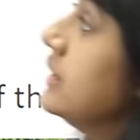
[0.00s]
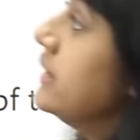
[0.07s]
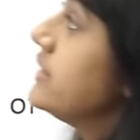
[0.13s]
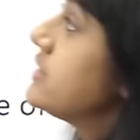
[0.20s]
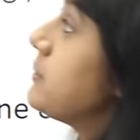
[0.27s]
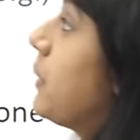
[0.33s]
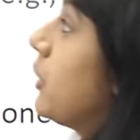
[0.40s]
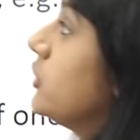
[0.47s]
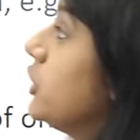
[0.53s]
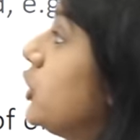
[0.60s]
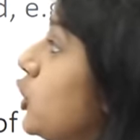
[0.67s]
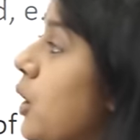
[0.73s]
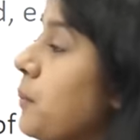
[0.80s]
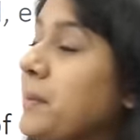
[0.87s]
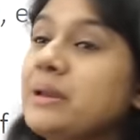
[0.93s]
is about the
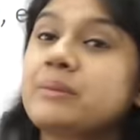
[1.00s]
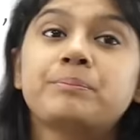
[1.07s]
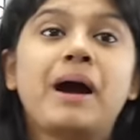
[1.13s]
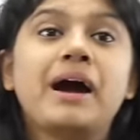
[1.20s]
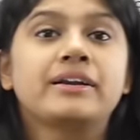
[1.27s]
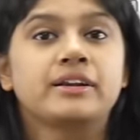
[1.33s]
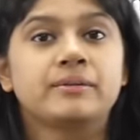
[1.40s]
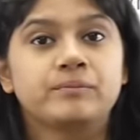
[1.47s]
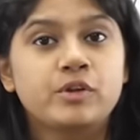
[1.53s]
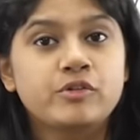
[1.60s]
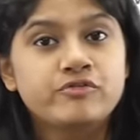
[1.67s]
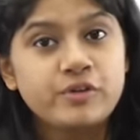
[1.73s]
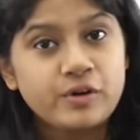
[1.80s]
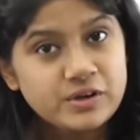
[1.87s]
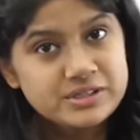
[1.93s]
cropping pattern. The
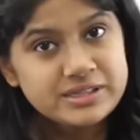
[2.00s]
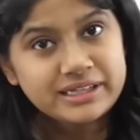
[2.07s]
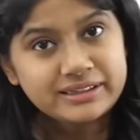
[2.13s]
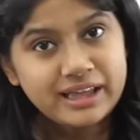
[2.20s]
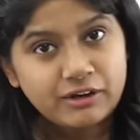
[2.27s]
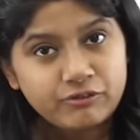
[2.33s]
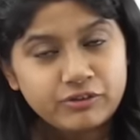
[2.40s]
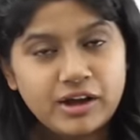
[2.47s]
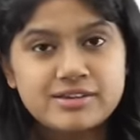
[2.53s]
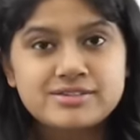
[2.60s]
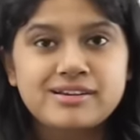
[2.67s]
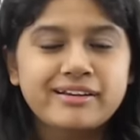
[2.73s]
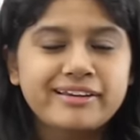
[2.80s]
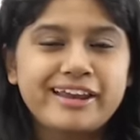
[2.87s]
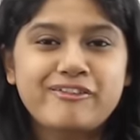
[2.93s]
first thing that we are
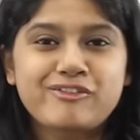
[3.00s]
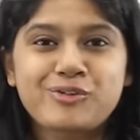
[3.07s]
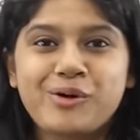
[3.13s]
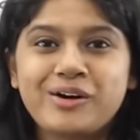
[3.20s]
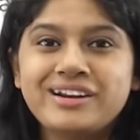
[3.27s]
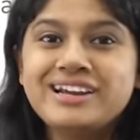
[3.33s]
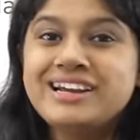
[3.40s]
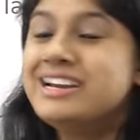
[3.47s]
studying, everyone,